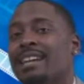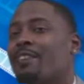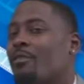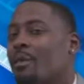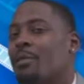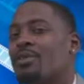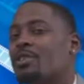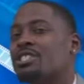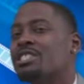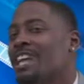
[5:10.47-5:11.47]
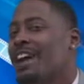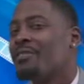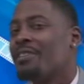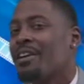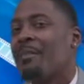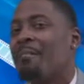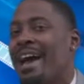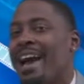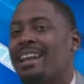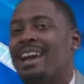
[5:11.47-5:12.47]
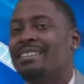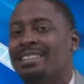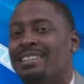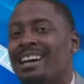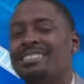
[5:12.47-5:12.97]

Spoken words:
And remember, there's never a bad idea.